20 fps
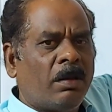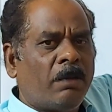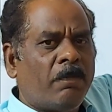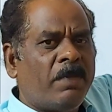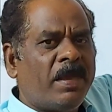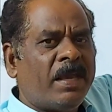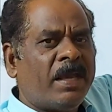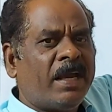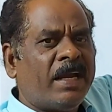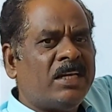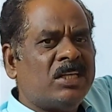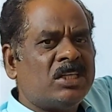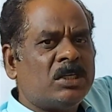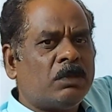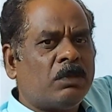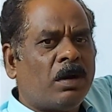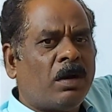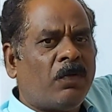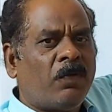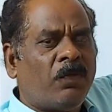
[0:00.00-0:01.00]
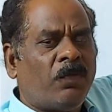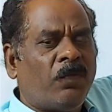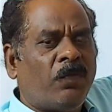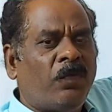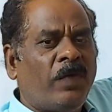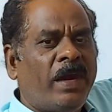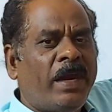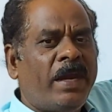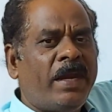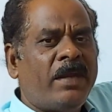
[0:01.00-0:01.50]
mechanism of
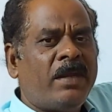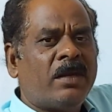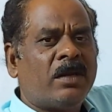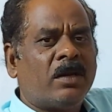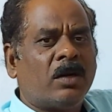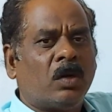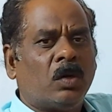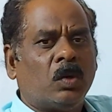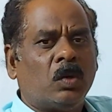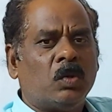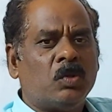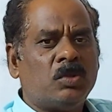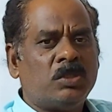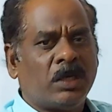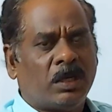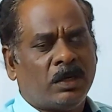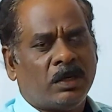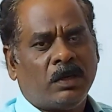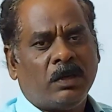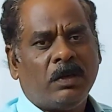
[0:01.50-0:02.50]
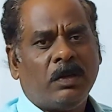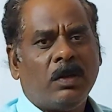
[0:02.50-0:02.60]
wet corrosion.